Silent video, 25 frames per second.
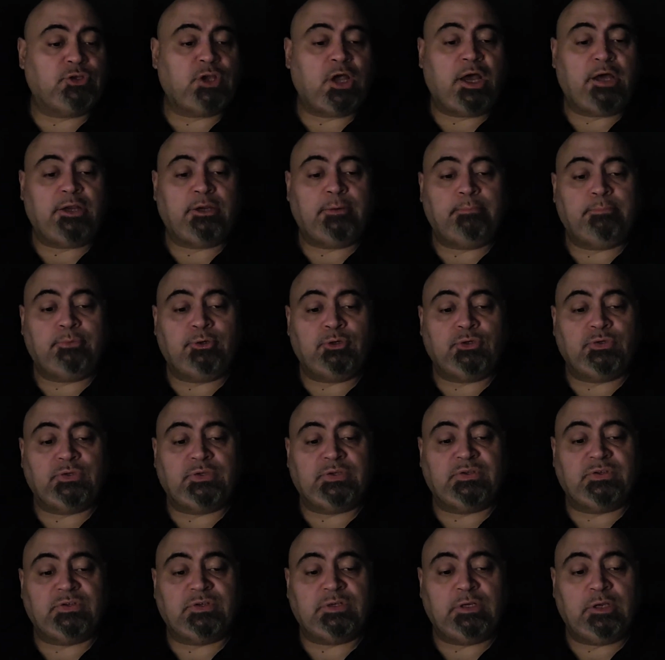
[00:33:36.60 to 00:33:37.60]
on a
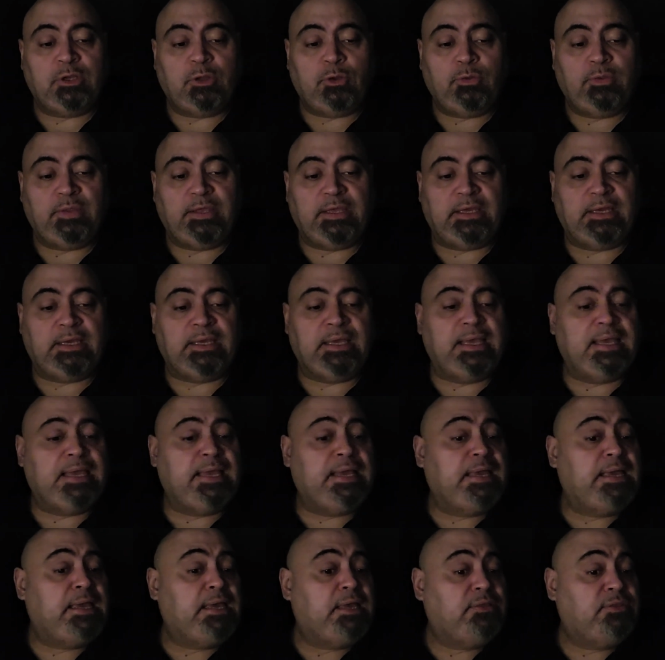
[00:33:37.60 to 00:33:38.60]
person's clothing,
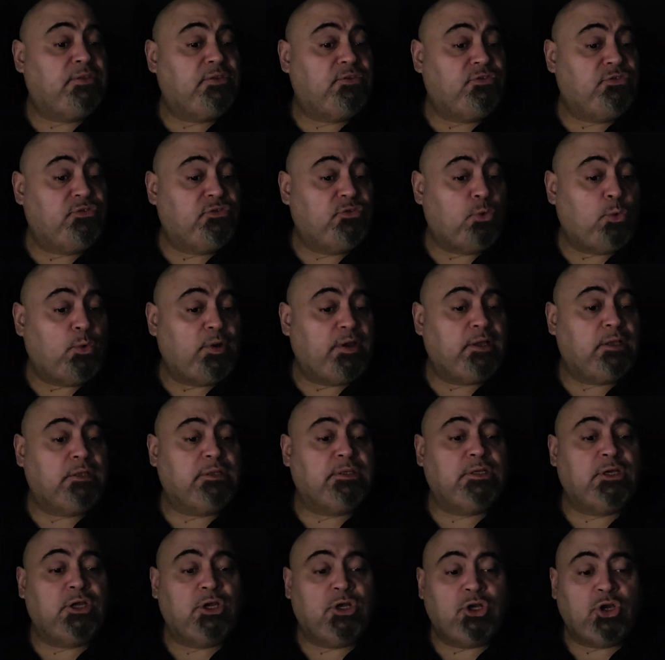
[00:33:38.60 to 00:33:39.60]
the
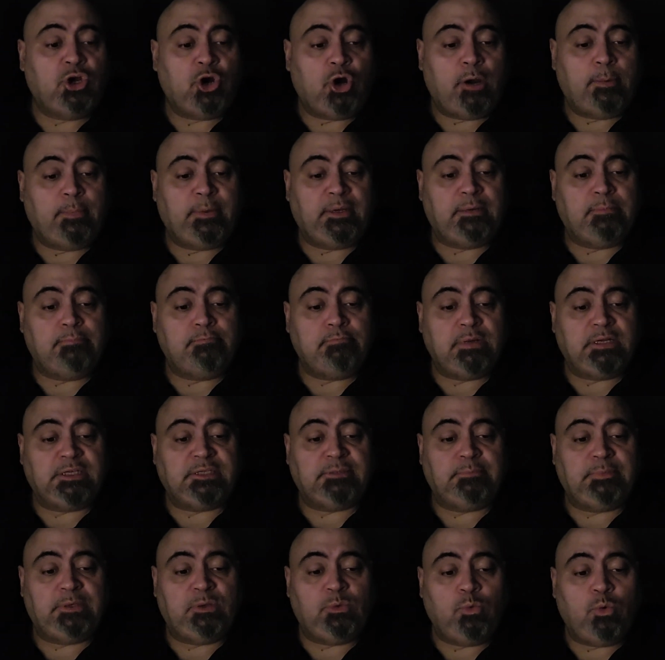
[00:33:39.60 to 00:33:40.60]
soiled garment
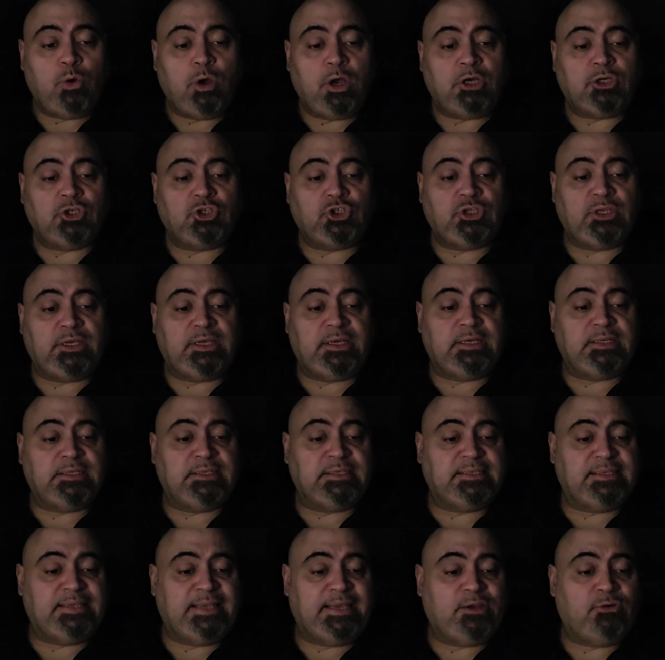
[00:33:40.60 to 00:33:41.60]
must be washed in a
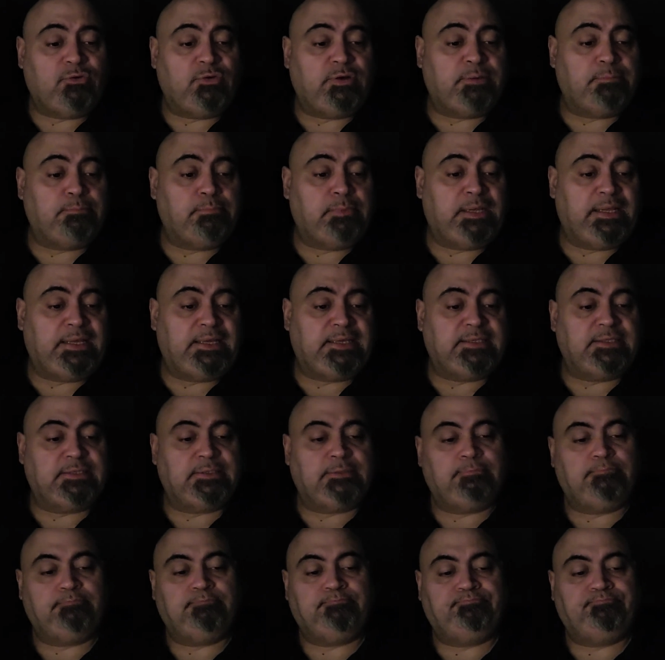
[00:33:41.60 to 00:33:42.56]
sacred place.